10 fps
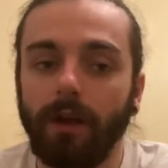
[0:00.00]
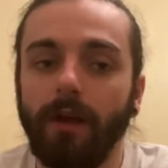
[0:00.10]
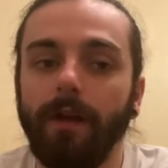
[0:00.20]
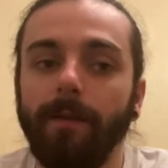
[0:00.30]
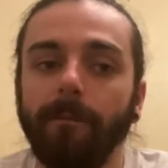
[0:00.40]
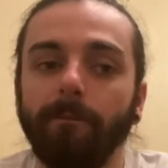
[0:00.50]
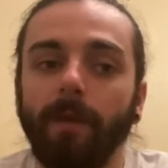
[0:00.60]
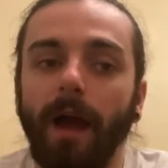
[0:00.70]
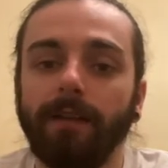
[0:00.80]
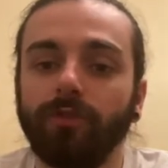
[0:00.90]

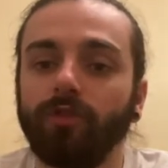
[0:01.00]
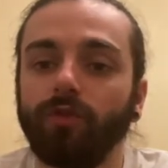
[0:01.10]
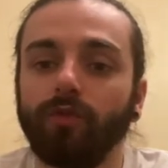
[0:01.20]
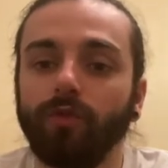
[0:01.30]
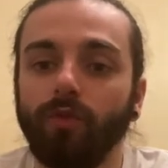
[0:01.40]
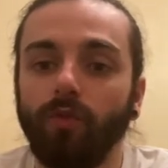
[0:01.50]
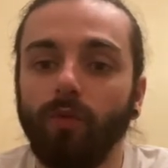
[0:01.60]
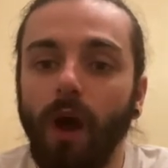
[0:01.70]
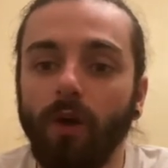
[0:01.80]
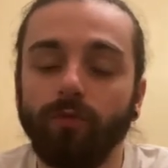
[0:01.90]
into
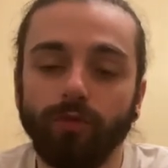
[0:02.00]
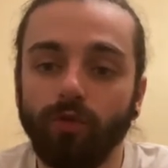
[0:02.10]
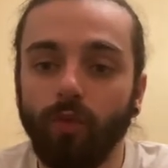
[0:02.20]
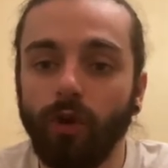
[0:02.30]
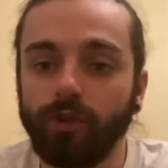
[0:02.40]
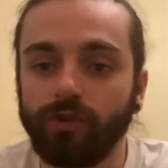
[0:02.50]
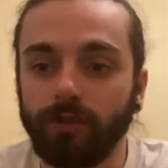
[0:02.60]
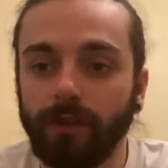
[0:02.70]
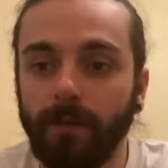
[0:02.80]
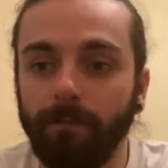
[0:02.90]
how you want to
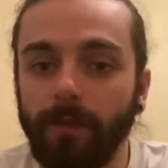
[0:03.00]
shoot it.